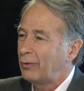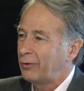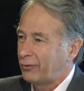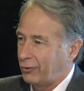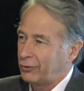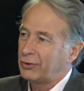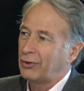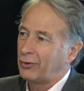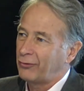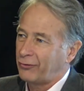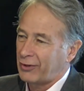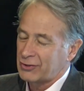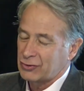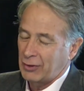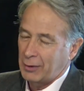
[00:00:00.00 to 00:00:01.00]
or, you know,
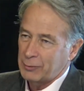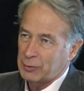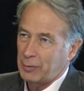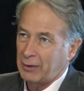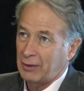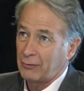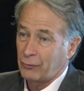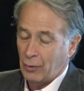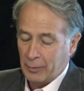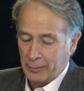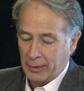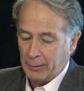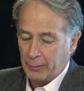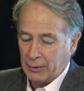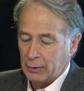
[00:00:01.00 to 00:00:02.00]
frustrated. I'm speaking for him a
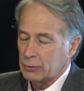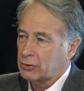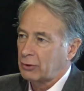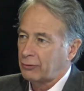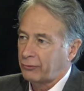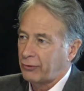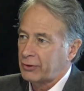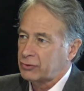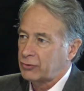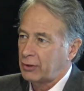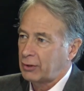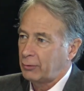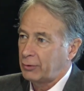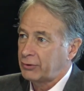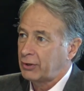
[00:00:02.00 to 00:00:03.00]
bit, but he was a little
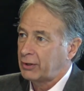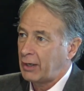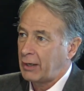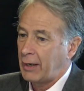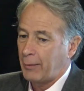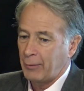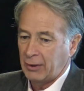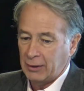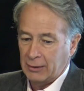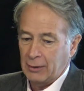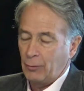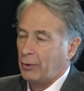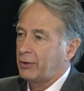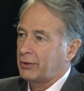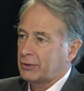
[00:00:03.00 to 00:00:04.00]
frustrated with the dynamic and
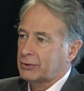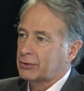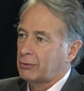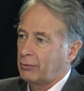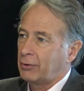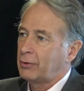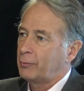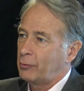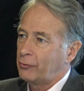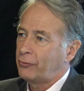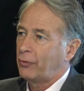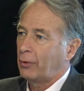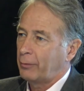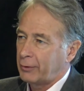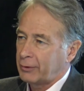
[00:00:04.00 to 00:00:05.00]
he wanted his career to move
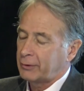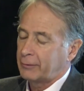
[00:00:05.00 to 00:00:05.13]
forward.